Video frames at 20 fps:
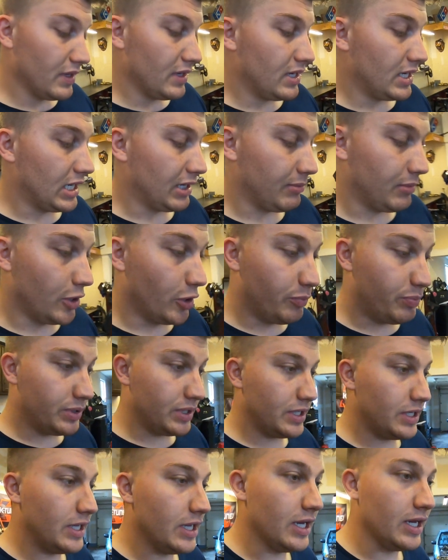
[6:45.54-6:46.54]
and I'm
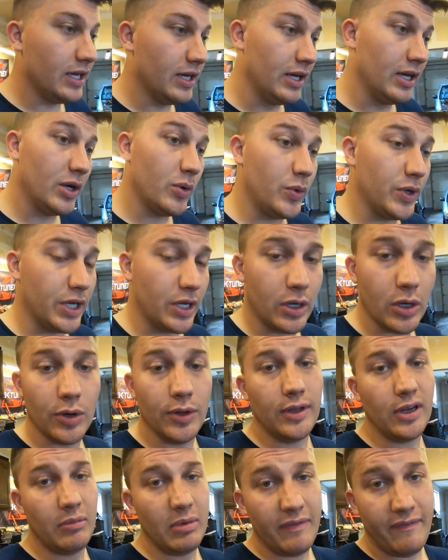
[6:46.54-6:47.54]
hoping we can go a
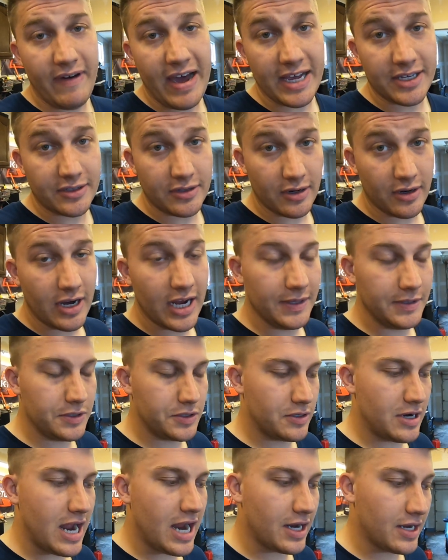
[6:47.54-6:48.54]
little bit faster at the
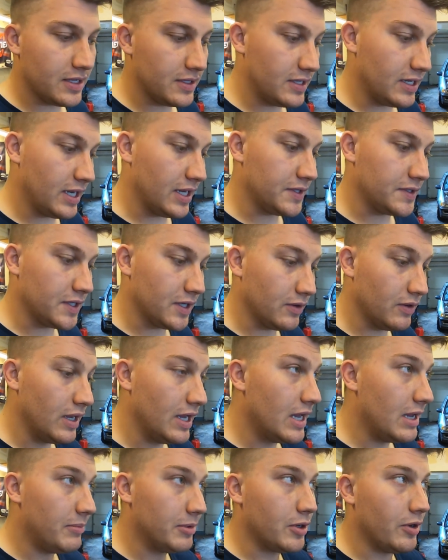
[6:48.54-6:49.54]
track today. So
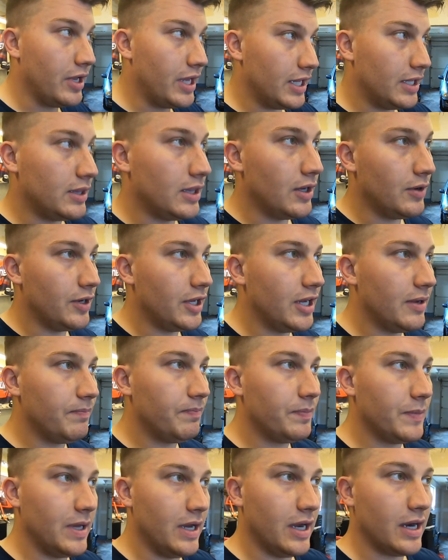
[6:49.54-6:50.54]
I'll go ahead and load
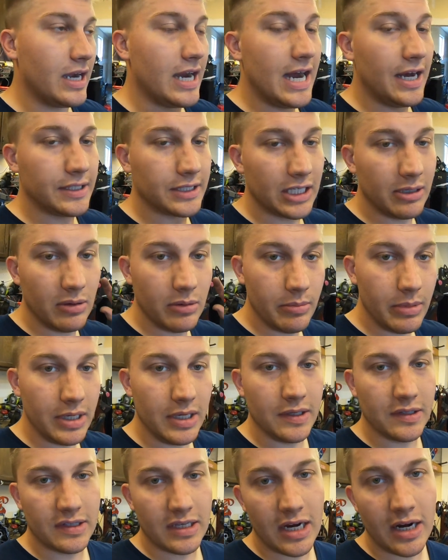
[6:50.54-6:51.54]
up. Kyle's gonna be
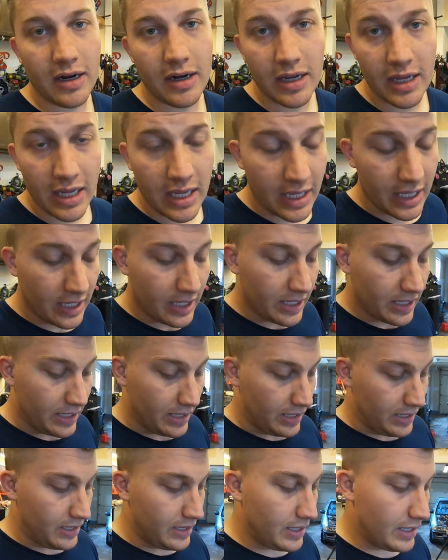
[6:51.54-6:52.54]
meeting us there,
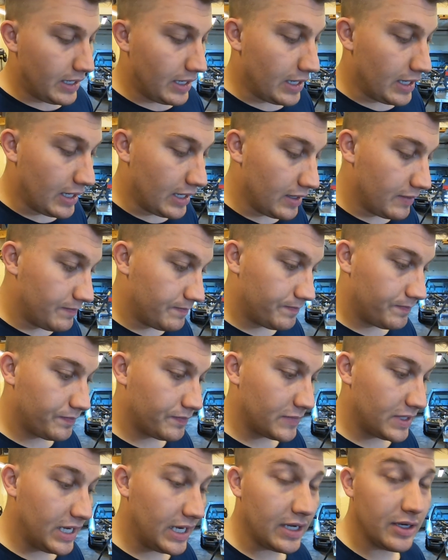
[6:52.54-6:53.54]
and
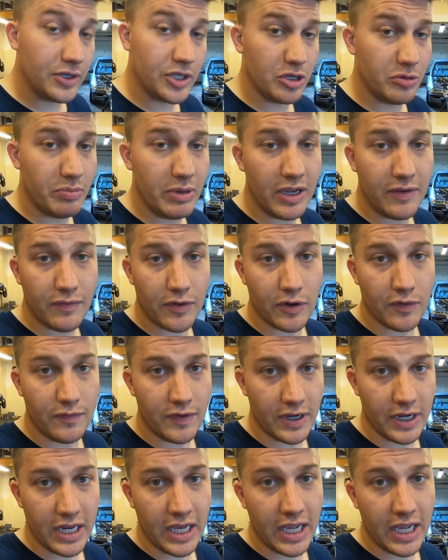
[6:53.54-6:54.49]
yeah, should make for a fun